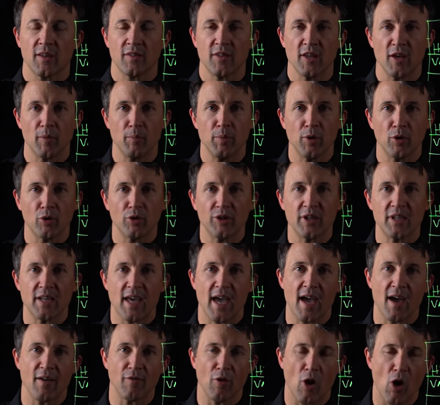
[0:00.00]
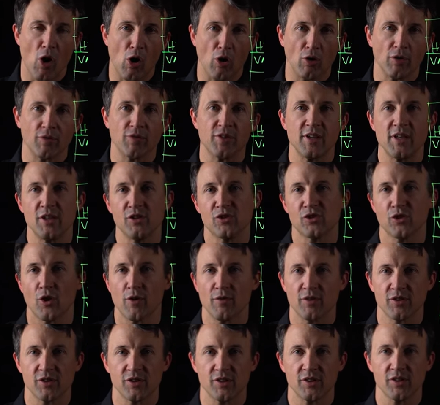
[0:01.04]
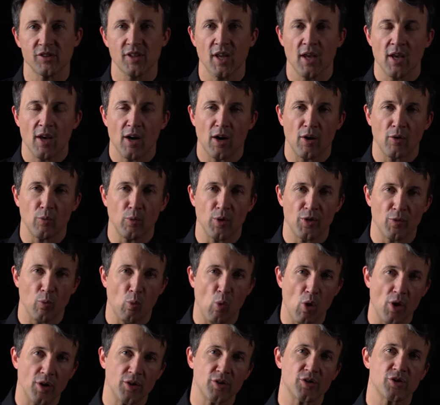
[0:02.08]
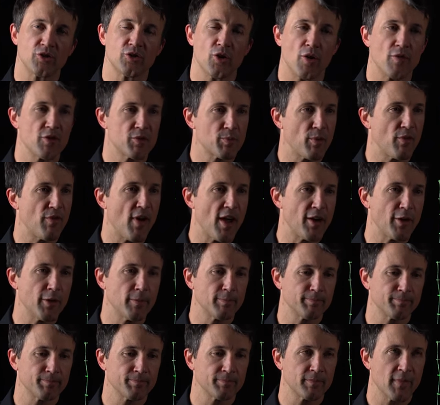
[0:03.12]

The ability to have all of these services with one service provider.